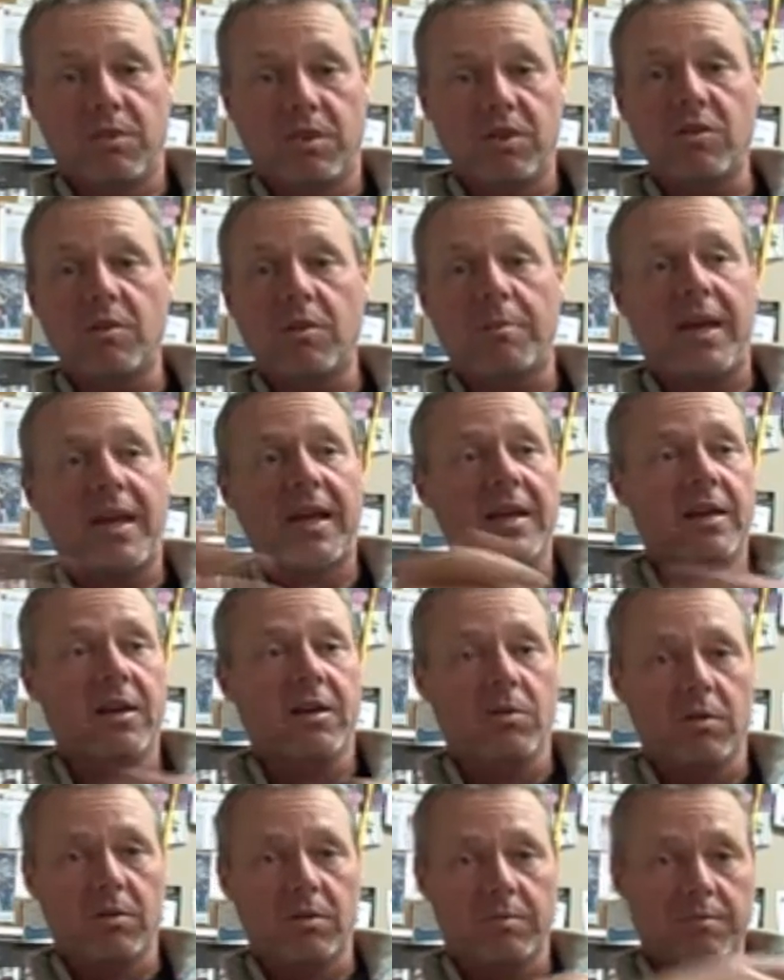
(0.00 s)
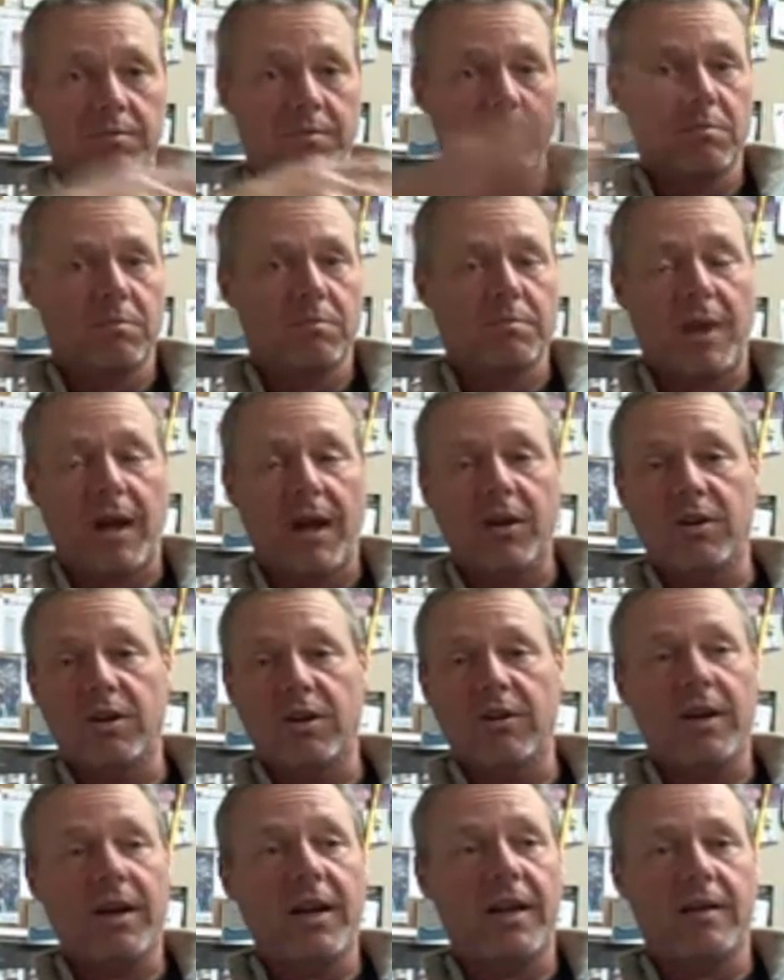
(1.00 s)
dissipate. It'll
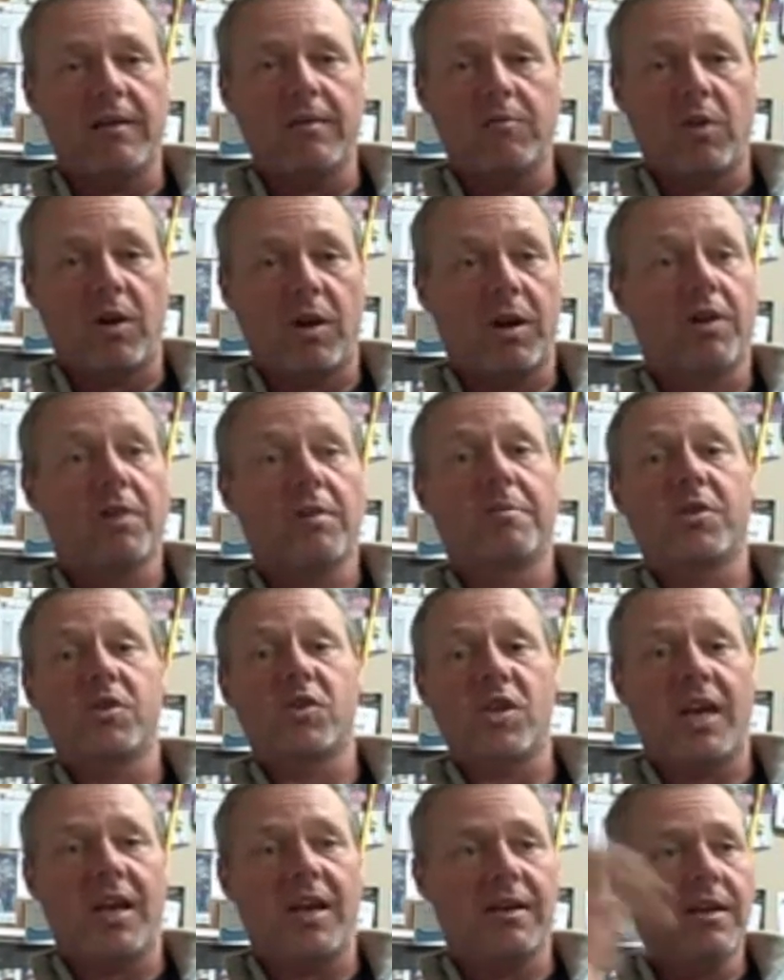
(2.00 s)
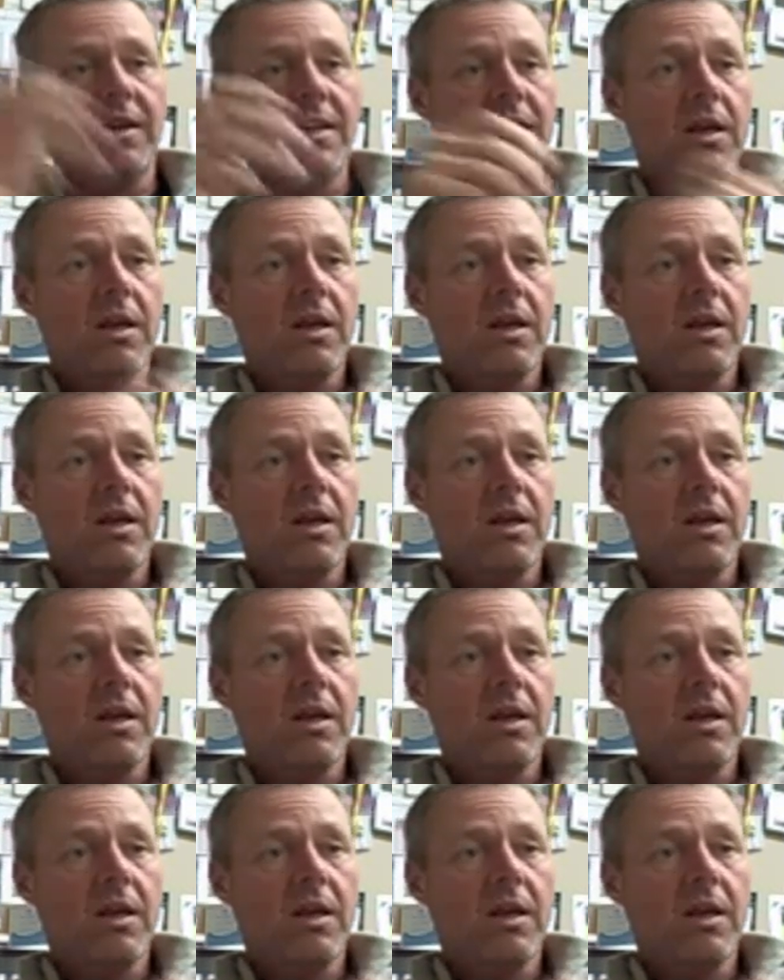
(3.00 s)
biodegrade 100%.